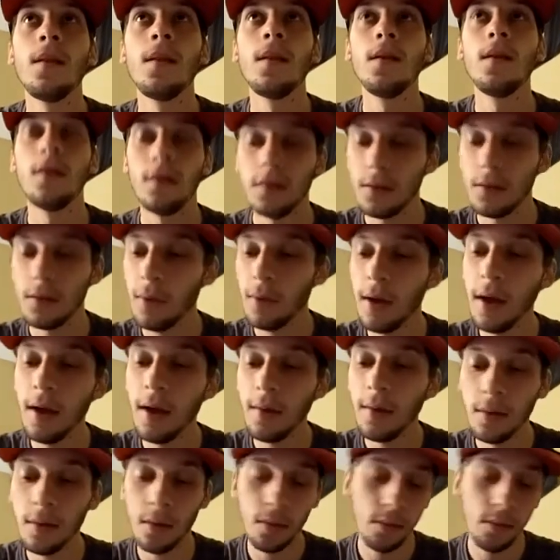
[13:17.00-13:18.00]
So
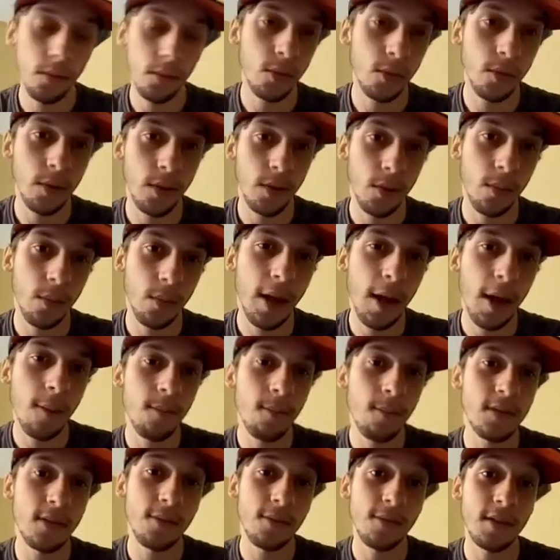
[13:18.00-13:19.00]
what
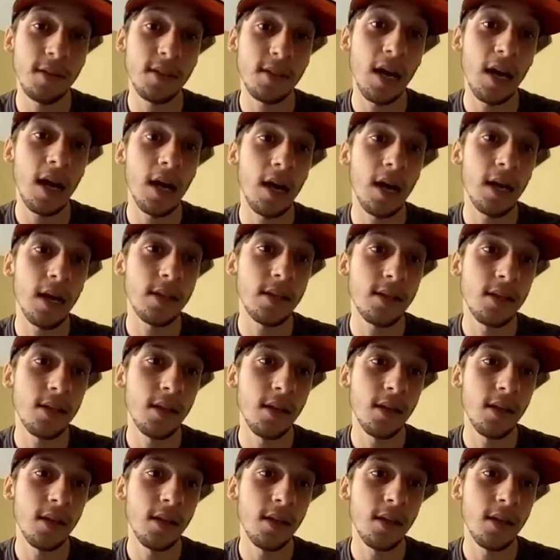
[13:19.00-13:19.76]
happens if it ties?